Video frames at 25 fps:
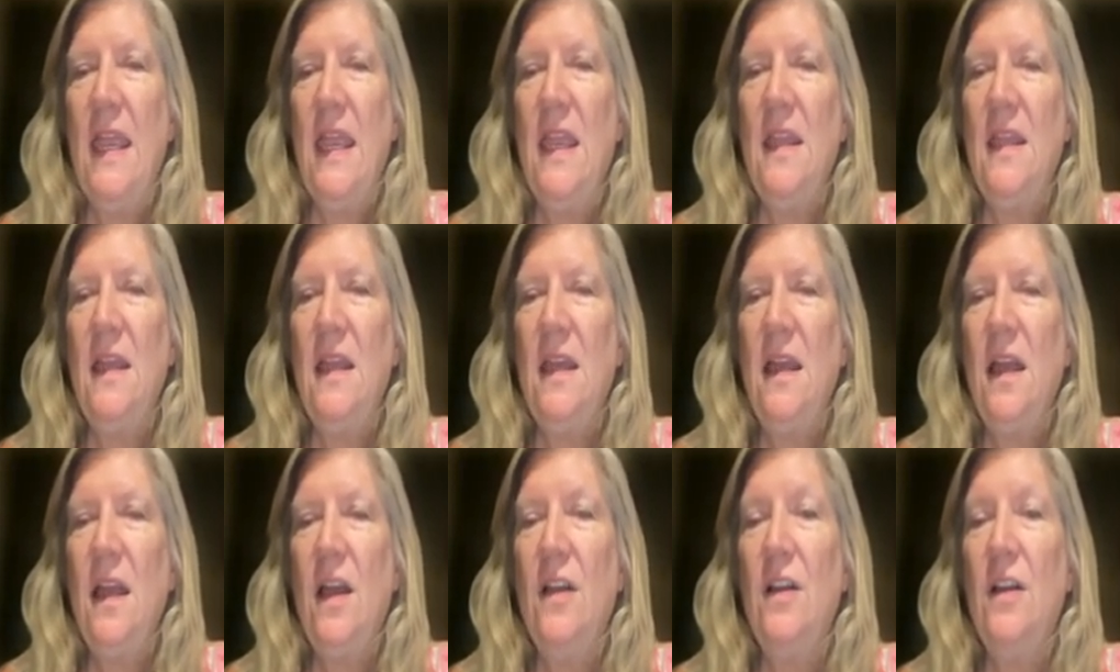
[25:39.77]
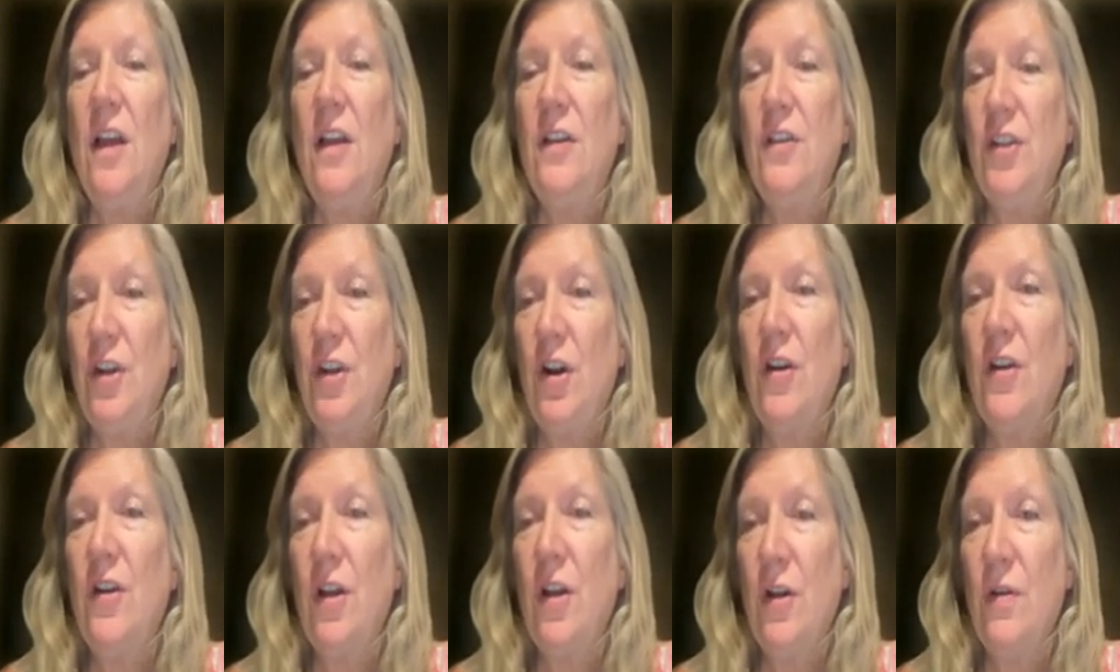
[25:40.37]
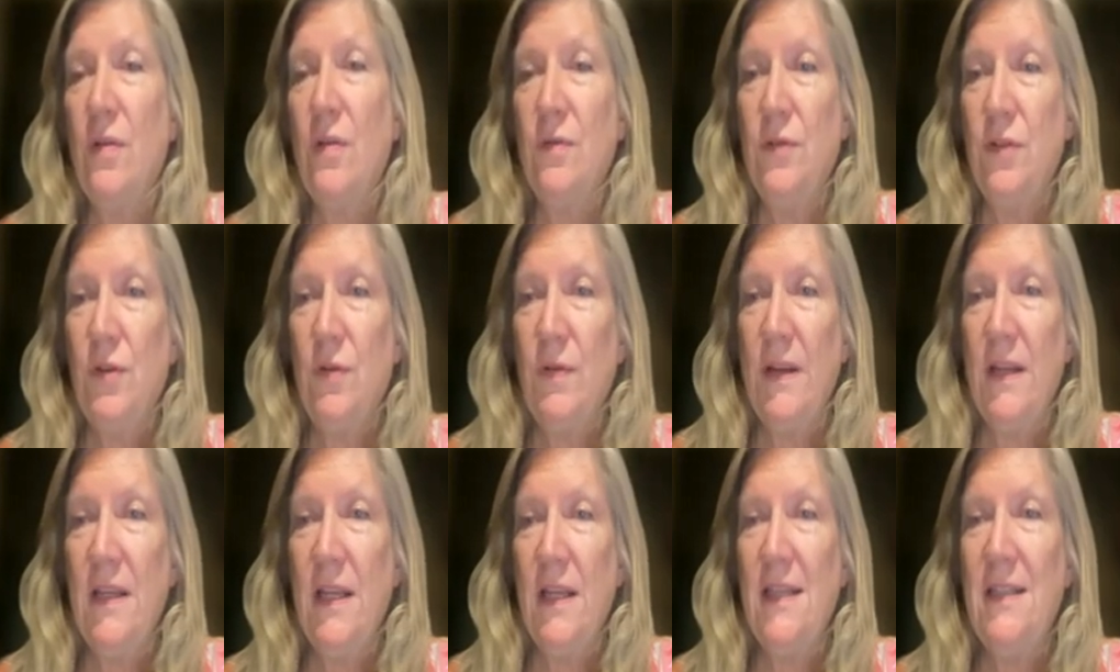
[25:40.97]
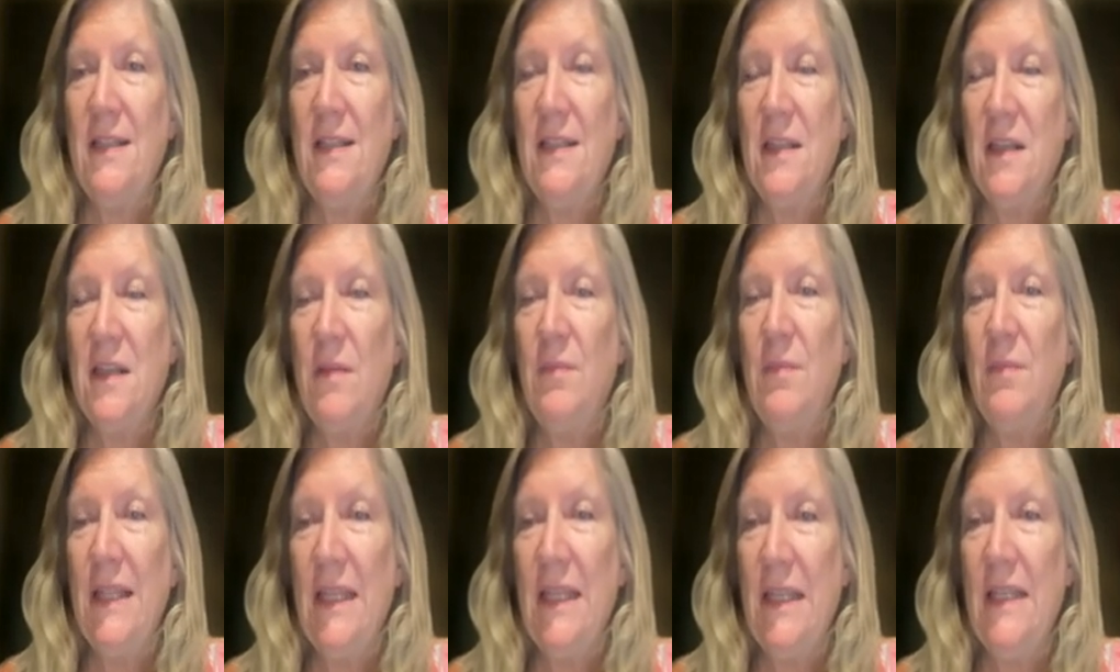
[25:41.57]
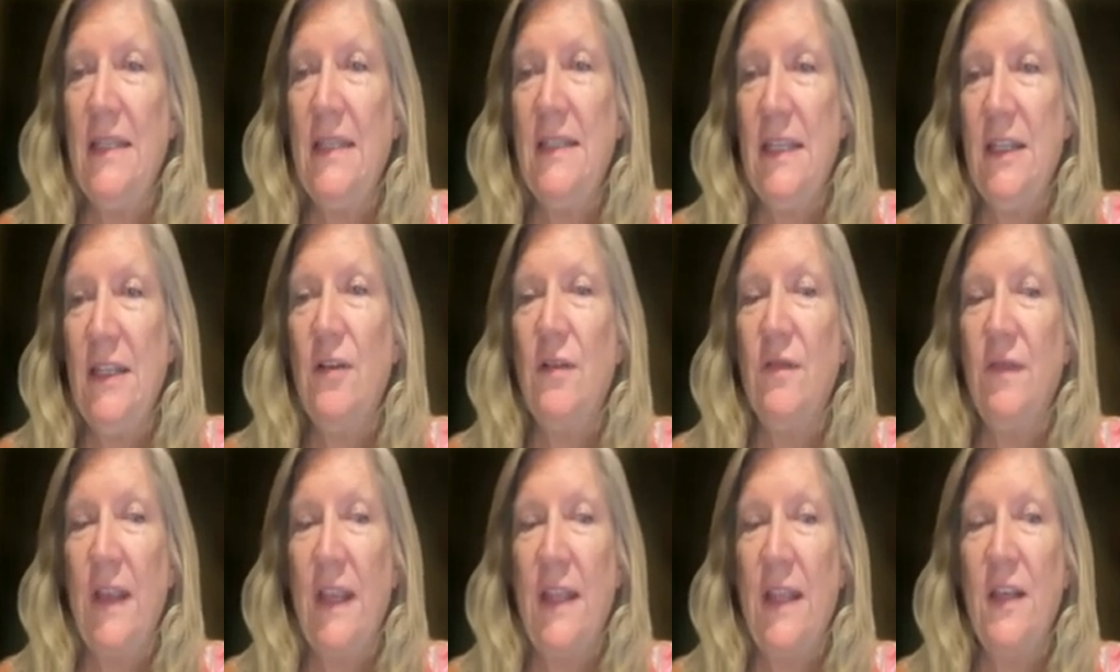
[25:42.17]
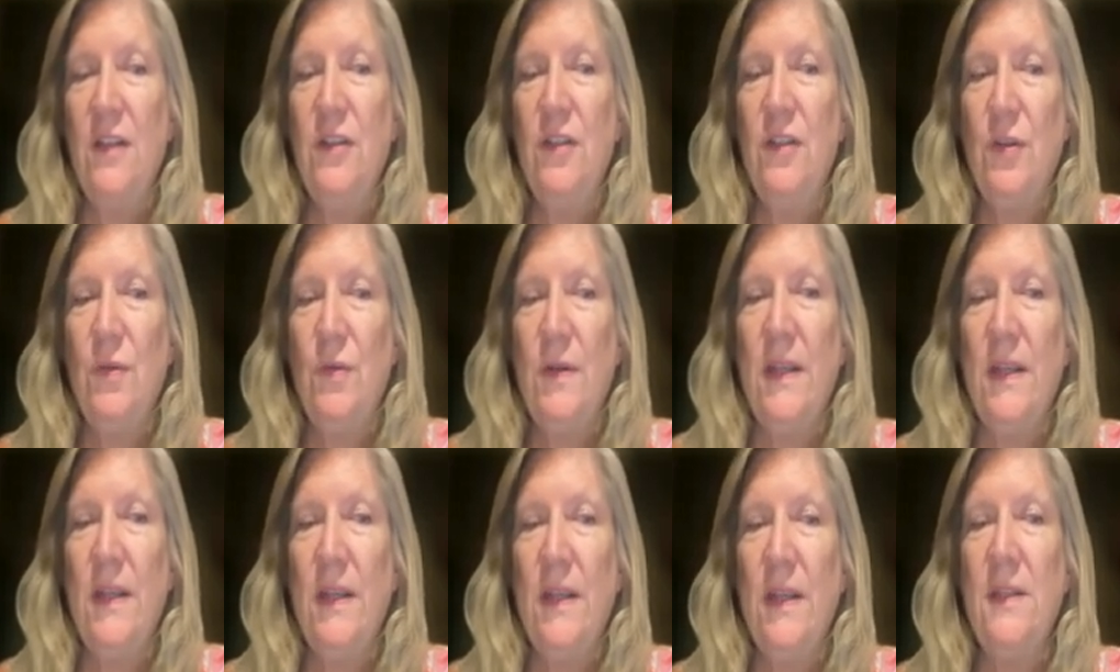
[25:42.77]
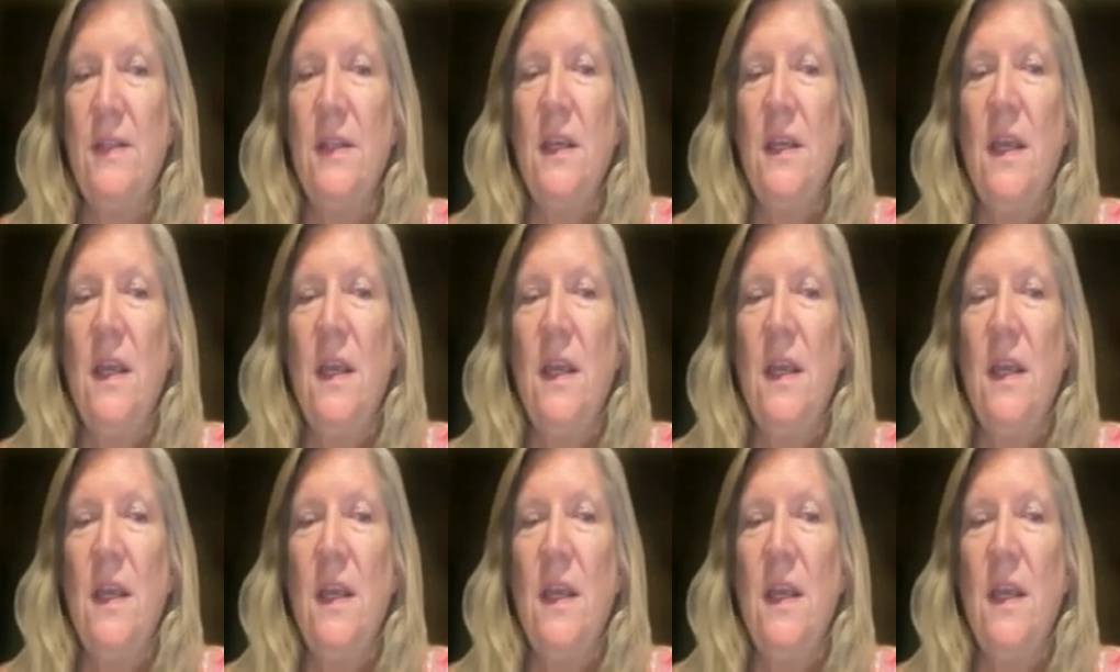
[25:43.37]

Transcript: a, a Charcot joint, a completely denervated joint.